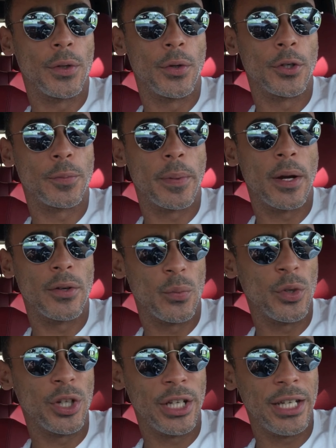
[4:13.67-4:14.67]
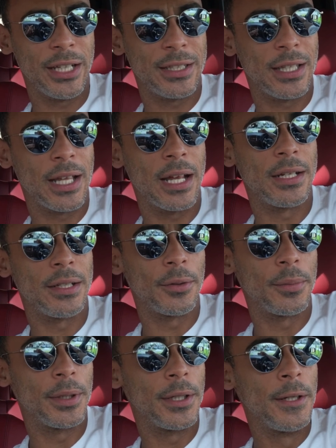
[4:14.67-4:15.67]
horsepower. And we're going to get to that in a little
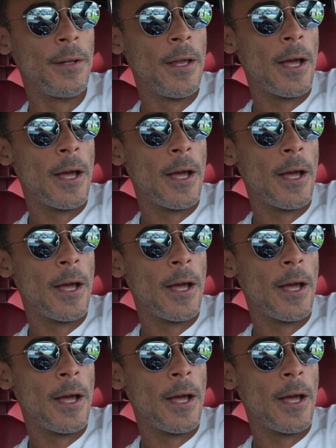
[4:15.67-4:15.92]
bit.